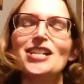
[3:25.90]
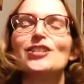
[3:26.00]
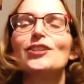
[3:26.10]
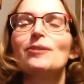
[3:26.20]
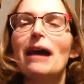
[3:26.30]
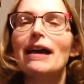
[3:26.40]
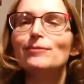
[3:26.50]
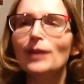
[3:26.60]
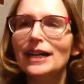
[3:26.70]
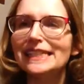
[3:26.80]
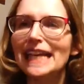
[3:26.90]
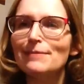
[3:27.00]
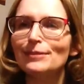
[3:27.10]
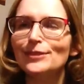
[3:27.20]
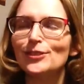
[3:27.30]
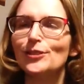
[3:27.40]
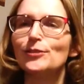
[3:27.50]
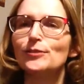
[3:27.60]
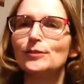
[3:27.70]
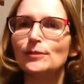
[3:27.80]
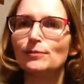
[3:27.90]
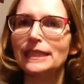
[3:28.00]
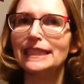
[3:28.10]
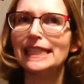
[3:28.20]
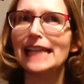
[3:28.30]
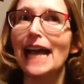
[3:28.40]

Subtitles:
So I was able to read this.